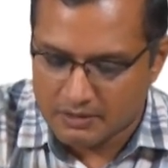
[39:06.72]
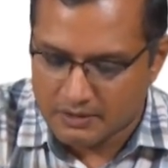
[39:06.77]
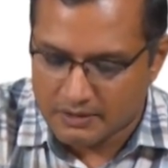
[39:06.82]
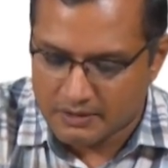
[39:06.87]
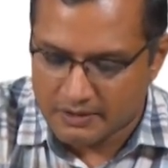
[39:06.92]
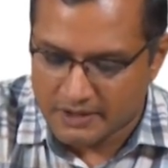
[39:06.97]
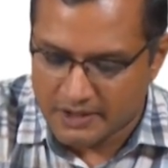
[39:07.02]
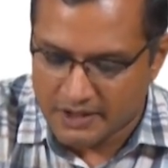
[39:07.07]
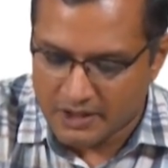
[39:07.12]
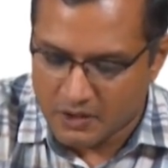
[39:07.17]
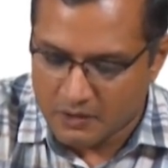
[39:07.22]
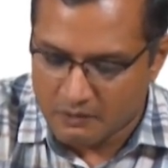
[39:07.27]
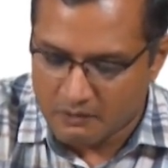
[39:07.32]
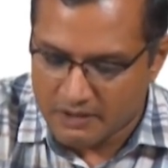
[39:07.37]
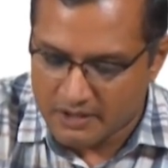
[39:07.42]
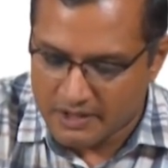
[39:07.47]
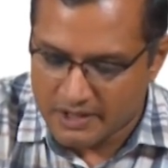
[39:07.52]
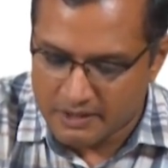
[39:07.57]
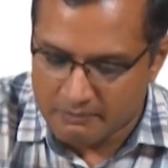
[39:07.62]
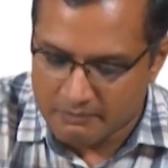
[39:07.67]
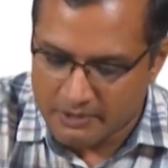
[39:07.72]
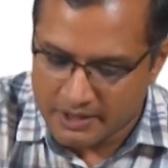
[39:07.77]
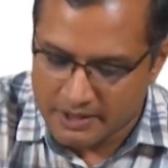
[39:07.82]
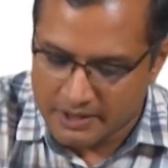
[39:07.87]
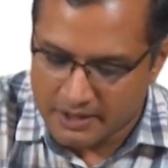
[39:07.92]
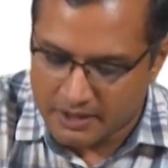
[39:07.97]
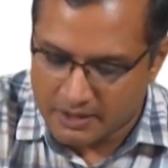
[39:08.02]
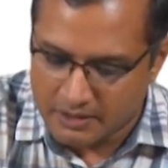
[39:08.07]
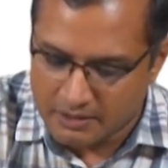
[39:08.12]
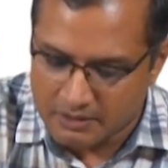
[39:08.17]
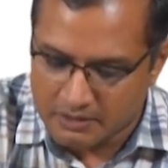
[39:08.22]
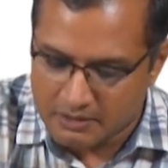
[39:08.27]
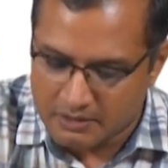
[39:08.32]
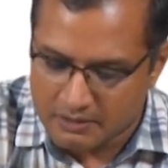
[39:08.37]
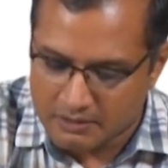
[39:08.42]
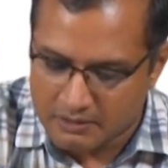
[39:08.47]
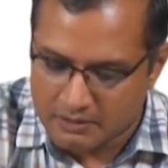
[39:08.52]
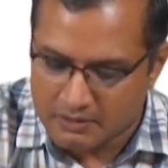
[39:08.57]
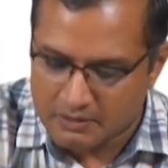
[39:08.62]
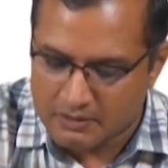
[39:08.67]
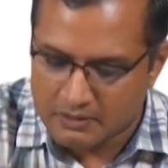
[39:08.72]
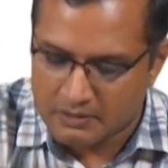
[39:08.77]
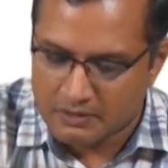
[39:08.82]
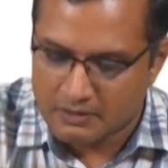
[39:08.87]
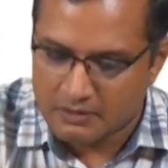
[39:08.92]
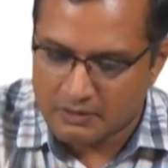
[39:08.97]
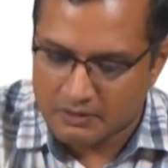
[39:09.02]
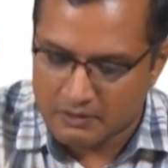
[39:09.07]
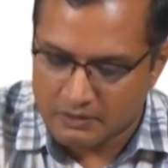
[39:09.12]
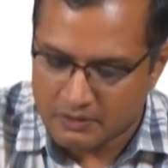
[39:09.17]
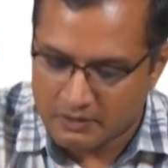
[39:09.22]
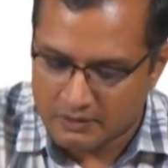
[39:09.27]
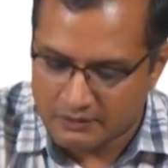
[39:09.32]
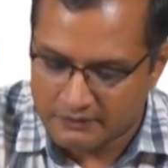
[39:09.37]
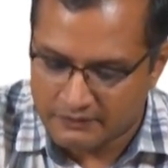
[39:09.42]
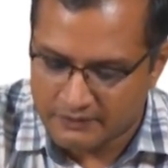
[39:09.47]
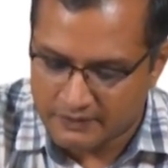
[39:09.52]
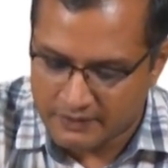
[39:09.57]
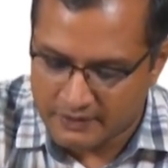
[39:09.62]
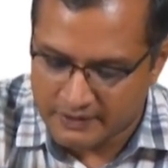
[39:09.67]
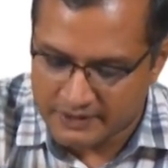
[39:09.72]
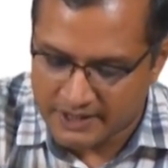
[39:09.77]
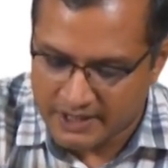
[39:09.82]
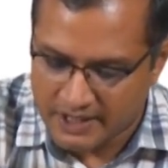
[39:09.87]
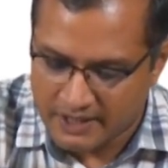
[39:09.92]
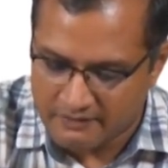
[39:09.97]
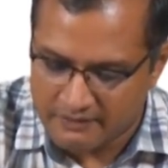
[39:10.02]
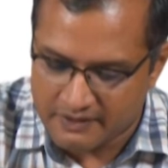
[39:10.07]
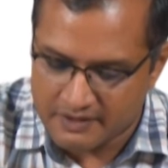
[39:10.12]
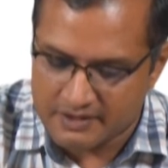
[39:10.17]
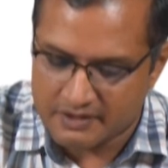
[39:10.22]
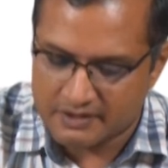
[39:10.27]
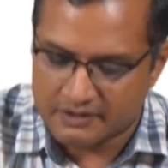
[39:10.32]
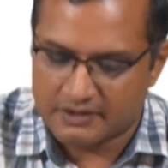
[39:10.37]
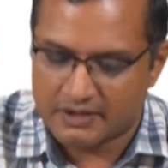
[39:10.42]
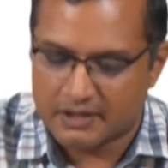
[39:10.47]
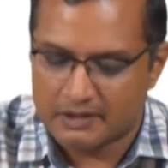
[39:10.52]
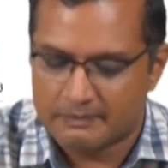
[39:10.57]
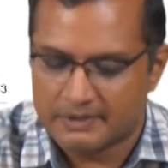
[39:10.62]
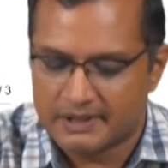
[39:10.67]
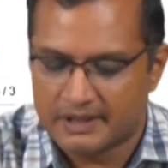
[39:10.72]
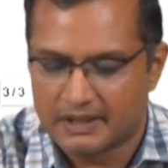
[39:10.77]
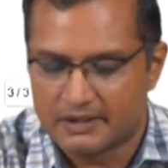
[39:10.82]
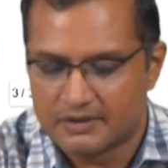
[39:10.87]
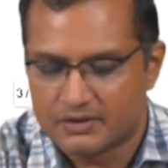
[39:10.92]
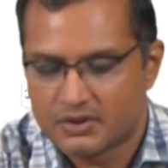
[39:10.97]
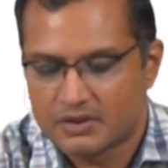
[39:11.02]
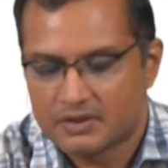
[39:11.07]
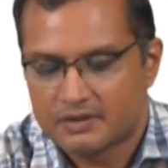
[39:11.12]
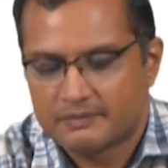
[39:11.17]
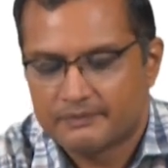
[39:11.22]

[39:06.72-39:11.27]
d over d beta of the average enthalpy H.